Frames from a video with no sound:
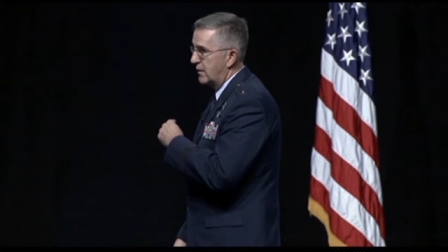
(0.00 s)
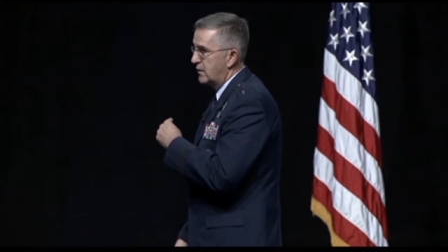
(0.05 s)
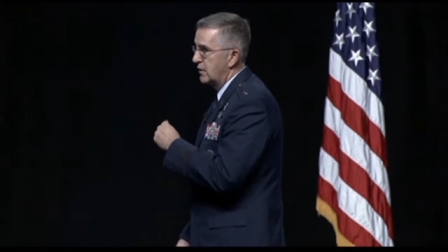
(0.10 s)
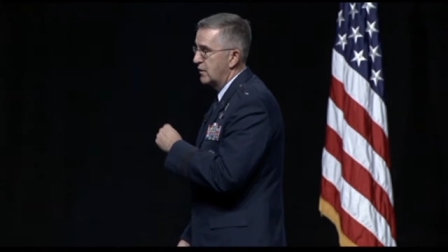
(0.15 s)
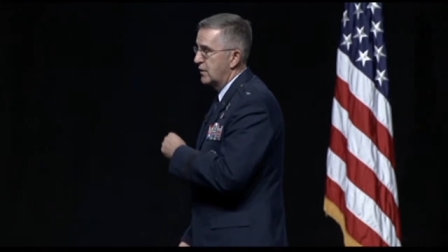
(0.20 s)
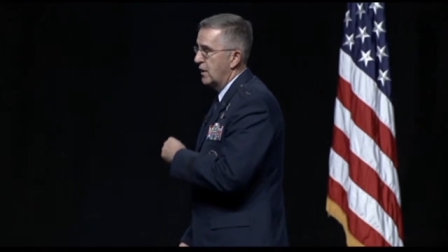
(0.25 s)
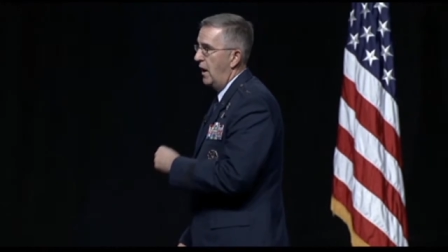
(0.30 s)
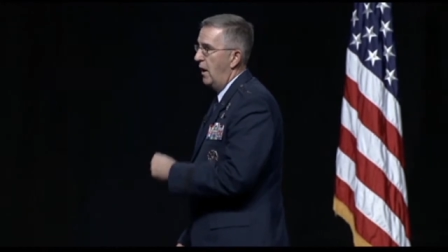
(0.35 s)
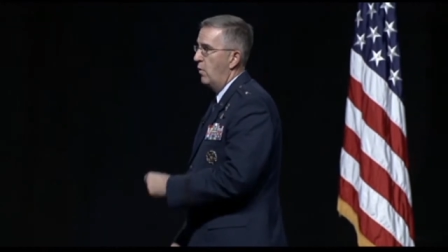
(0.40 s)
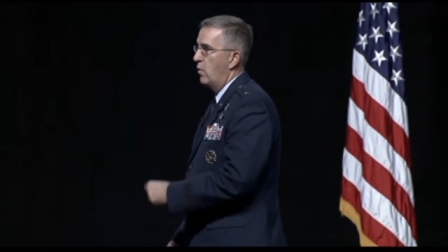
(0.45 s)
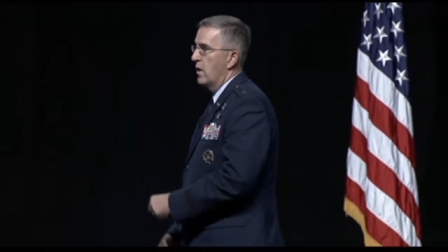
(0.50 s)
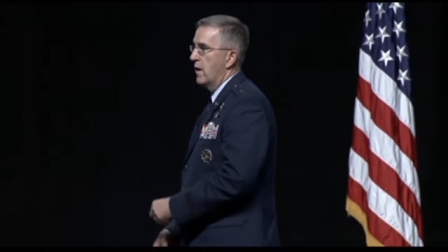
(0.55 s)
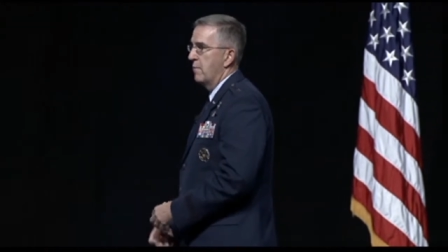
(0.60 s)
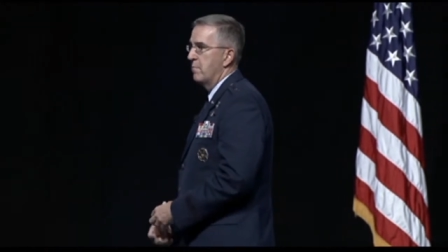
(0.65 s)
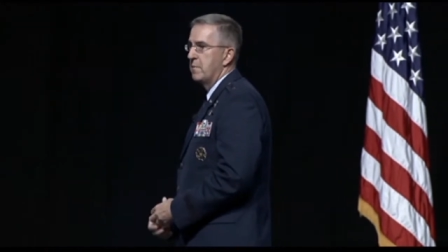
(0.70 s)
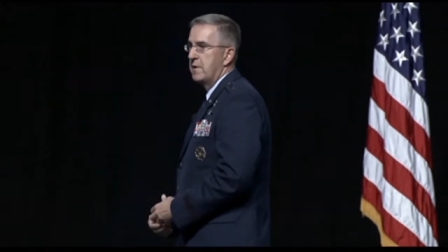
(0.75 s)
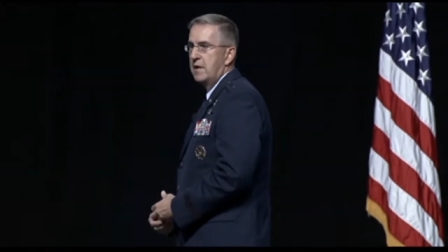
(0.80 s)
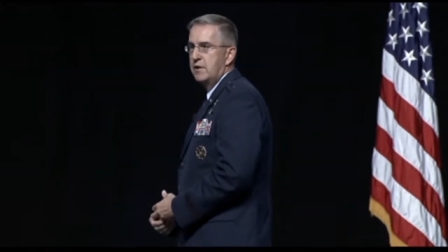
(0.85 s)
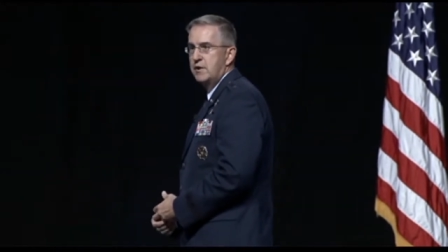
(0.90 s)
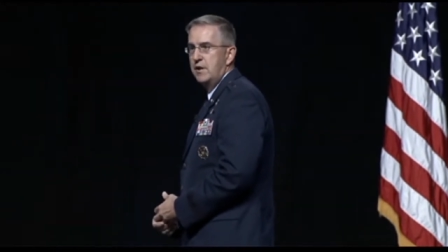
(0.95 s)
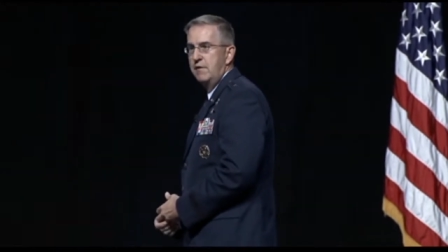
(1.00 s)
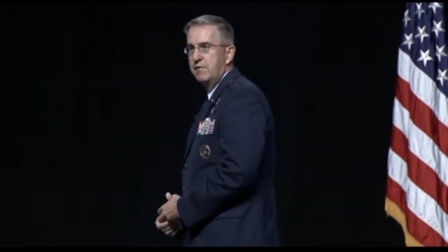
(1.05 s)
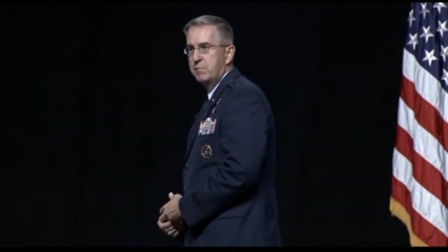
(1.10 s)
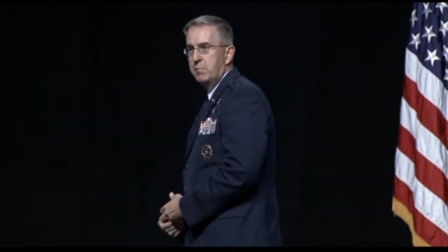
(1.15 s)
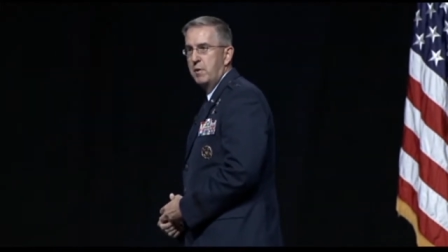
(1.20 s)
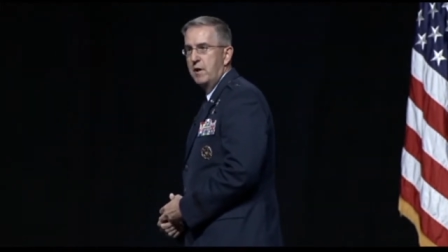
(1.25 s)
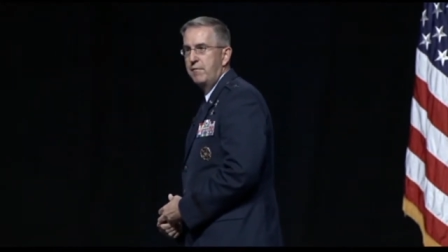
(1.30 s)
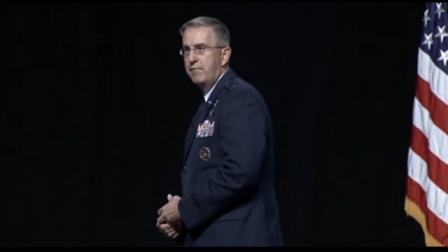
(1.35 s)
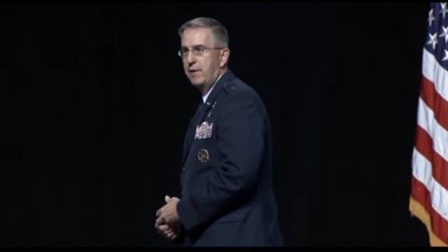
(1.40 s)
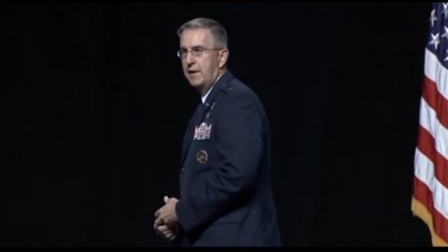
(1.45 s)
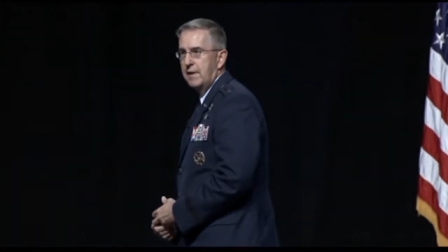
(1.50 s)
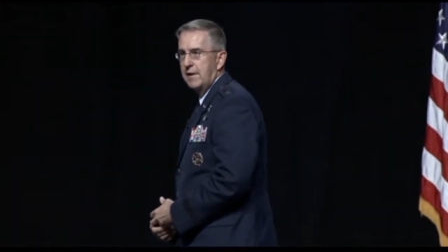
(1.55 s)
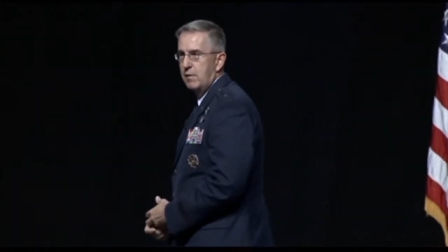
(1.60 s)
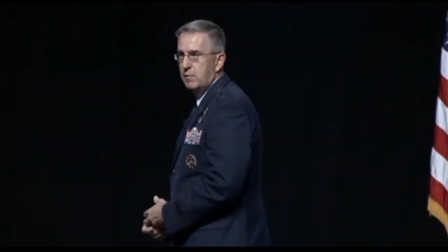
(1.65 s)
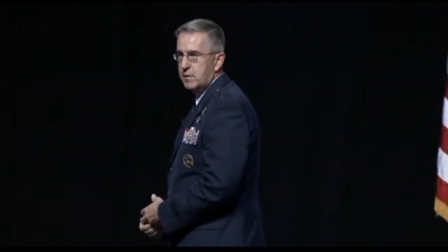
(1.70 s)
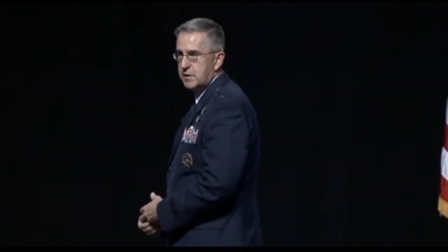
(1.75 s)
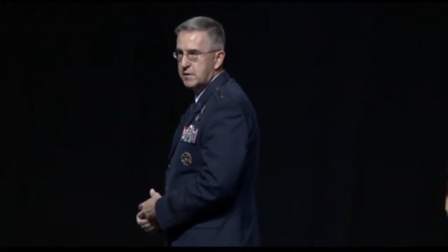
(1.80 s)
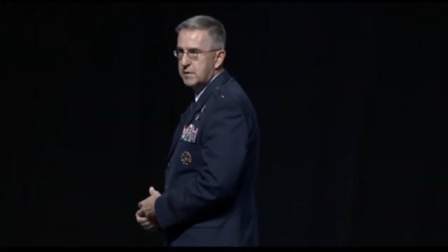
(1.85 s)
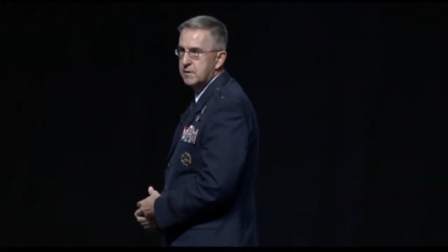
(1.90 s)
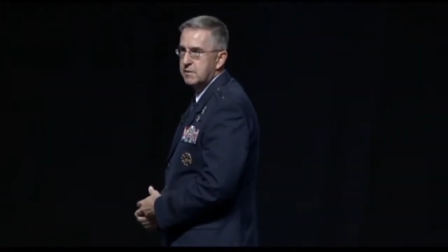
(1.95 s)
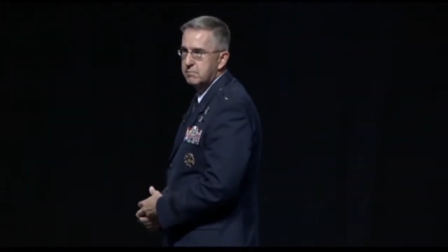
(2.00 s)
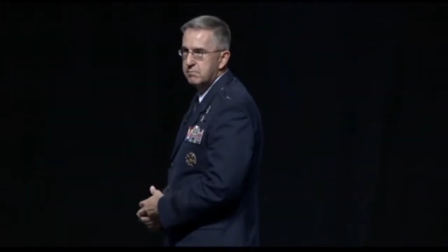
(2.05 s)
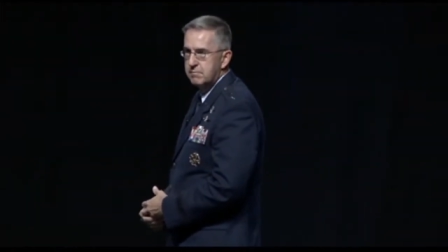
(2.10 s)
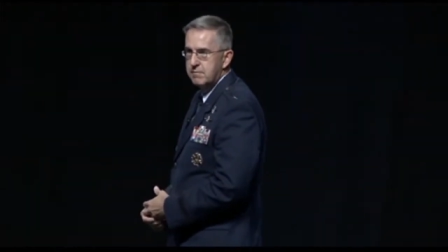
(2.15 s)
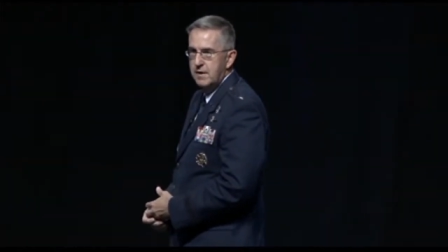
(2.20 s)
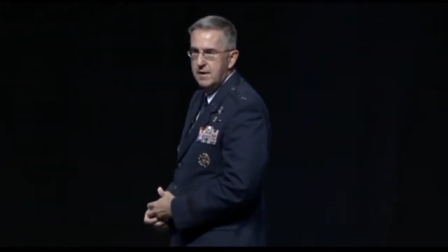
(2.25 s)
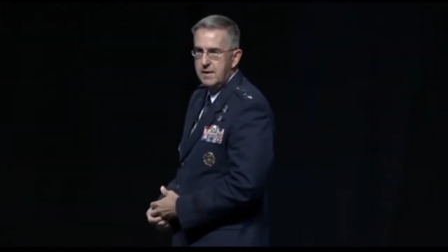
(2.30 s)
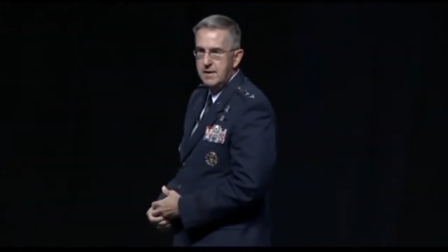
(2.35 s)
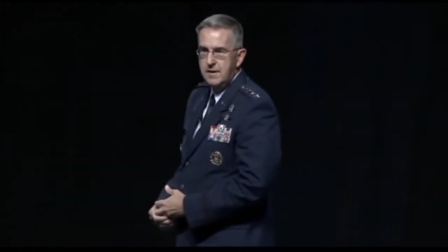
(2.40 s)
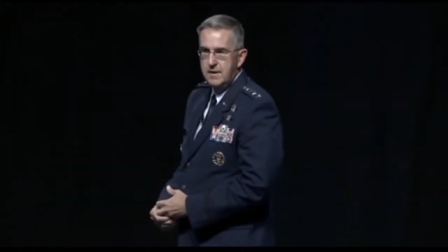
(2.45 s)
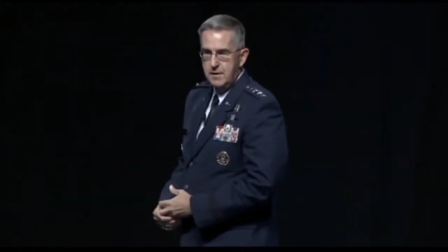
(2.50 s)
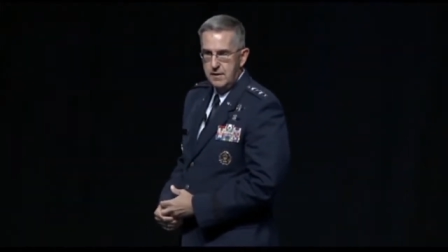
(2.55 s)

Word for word: You actually saw one of them in the chief's briefing that was,